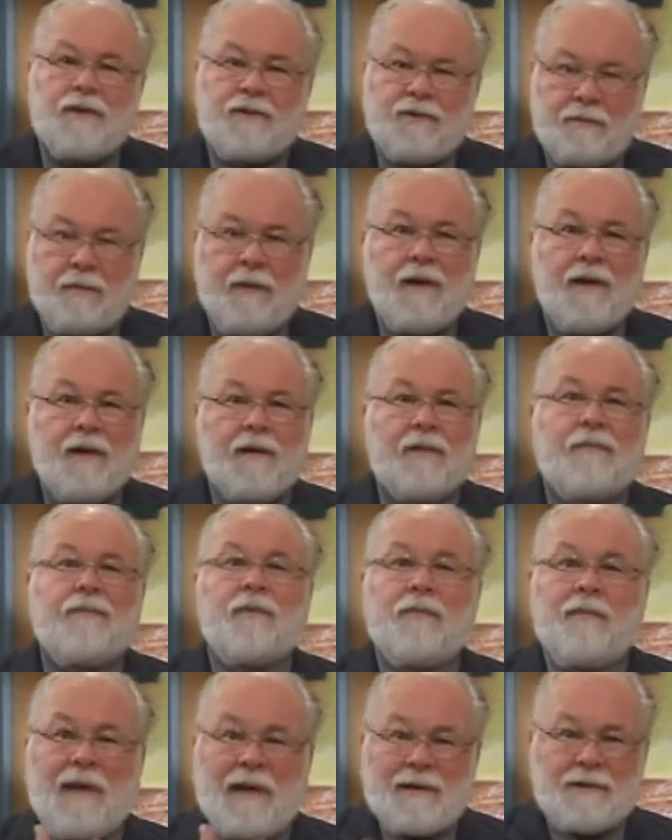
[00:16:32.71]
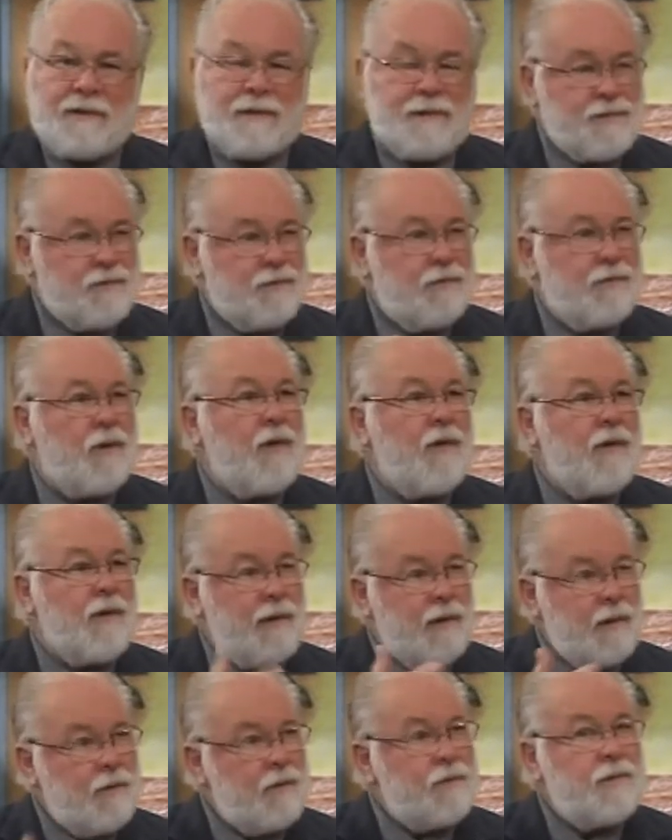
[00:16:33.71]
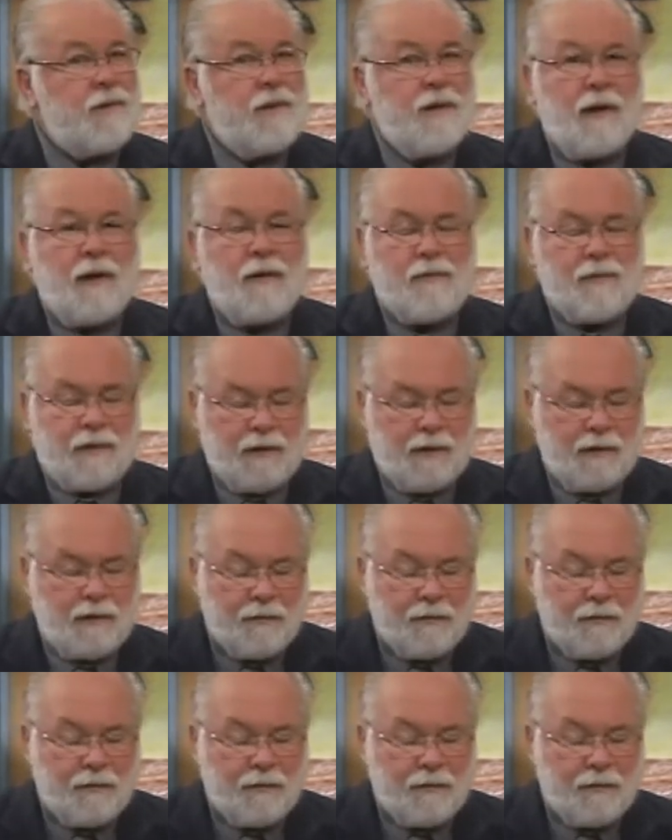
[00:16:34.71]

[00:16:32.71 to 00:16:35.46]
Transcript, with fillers: He's speaking of repentance, drawing near to Yahweh.